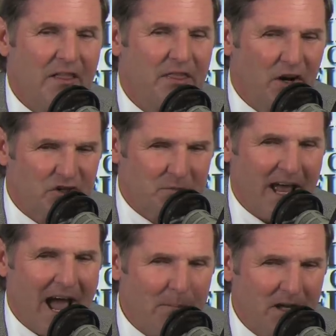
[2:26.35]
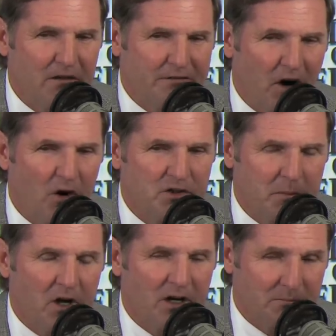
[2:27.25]
They're tapping the phones
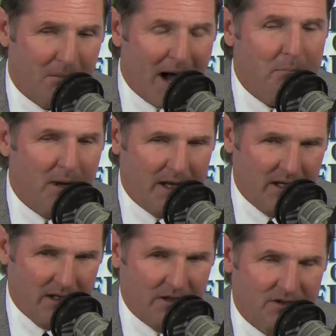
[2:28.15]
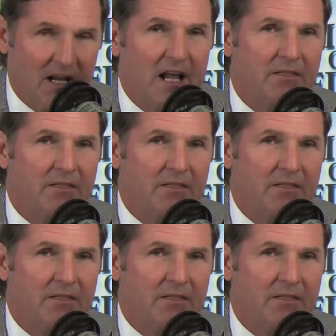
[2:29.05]
because my bet is